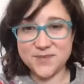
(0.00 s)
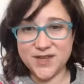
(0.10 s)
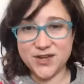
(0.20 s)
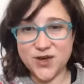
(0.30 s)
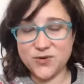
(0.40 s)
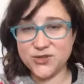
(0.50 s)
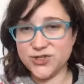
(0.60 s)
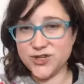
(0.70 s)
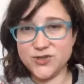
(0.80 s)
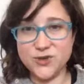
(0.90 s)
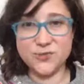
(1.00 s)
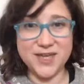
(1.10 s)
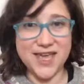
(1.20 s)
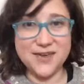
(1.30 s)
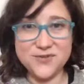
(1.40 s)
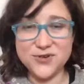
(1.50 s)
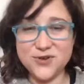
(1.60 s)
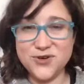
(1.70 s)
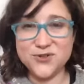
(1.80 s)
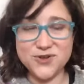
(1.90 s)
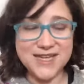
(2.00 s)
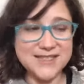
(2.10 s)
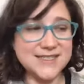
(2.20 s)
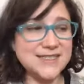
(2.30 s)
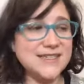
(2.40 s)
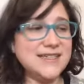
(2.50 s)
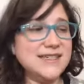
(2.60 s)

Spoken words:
you know, gentle behavioral tweaks.